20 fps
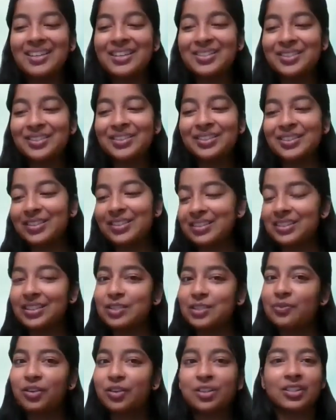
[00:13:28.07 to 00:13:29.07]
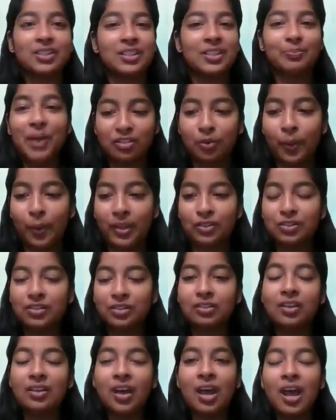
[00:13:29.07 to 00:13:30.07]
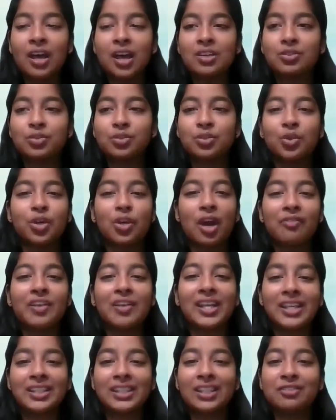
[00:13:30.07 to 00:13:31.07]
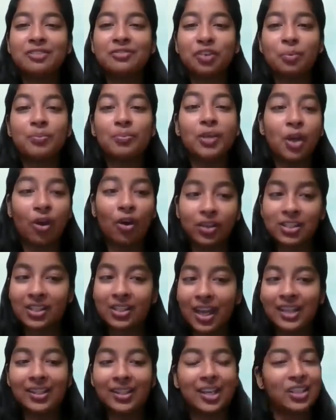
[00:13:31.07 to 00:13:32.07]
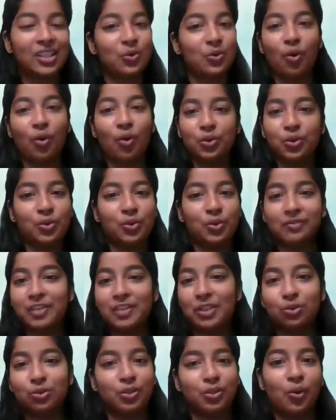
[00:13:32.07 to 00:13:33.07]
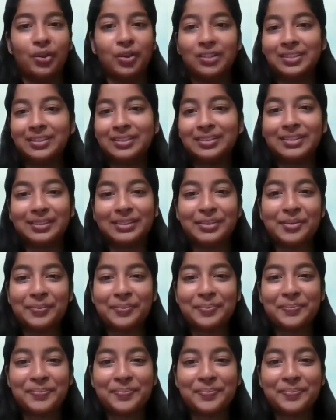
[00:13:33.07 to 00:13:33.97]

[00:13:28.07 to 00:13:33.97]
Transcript: So, this was last question. So, do you have anything from your side that you want to convey to the audience?